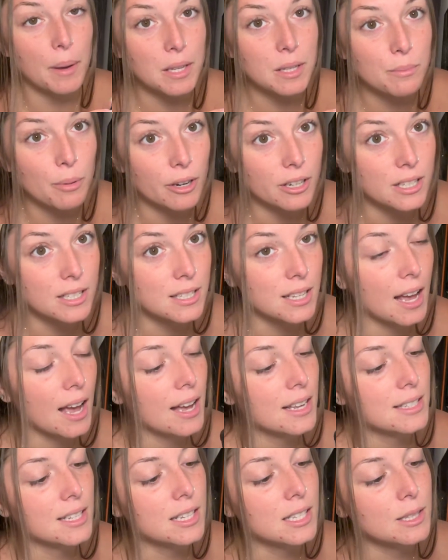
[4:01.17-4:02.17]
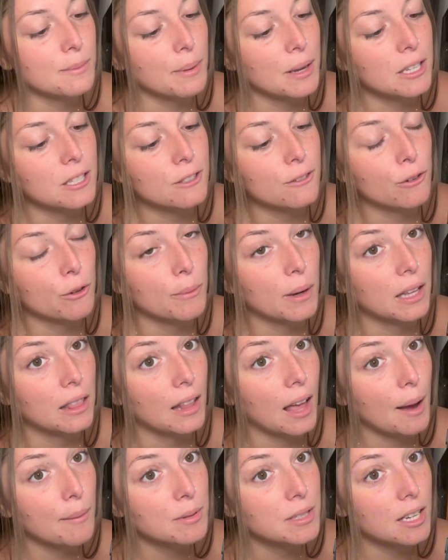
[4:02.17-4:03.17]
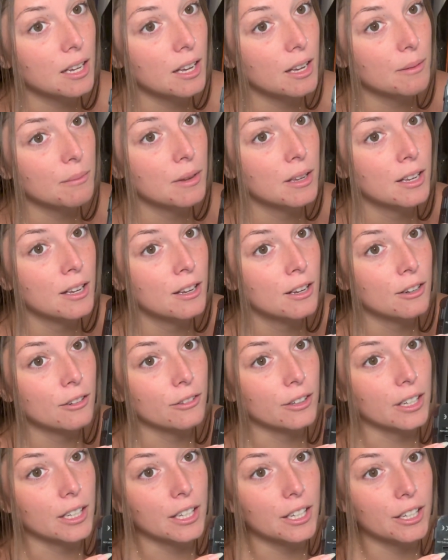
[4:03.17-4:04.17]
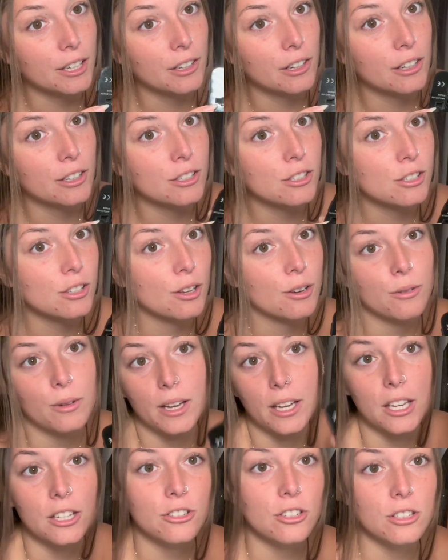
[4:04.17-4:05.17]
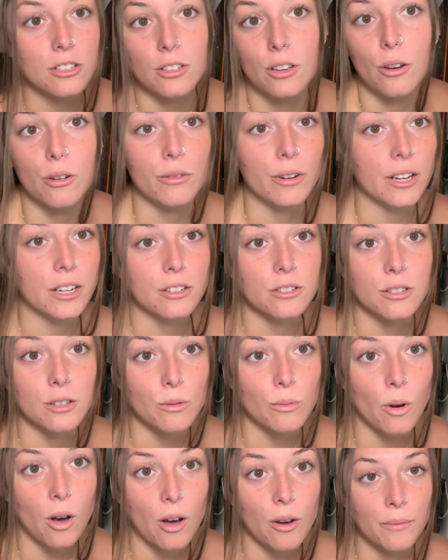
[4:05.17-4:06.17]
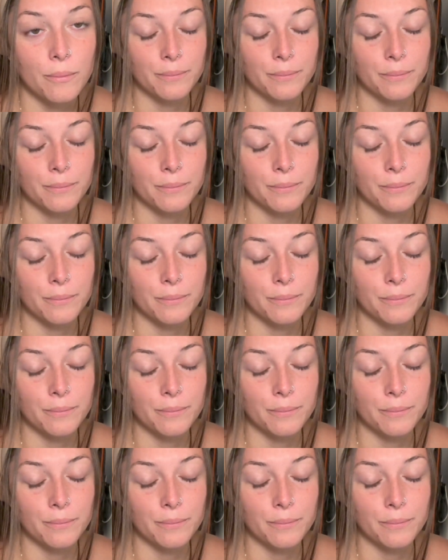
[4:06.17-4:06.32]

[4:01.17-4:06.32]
Best part is it has a space for my laptop right here, so it can just go right into the wall.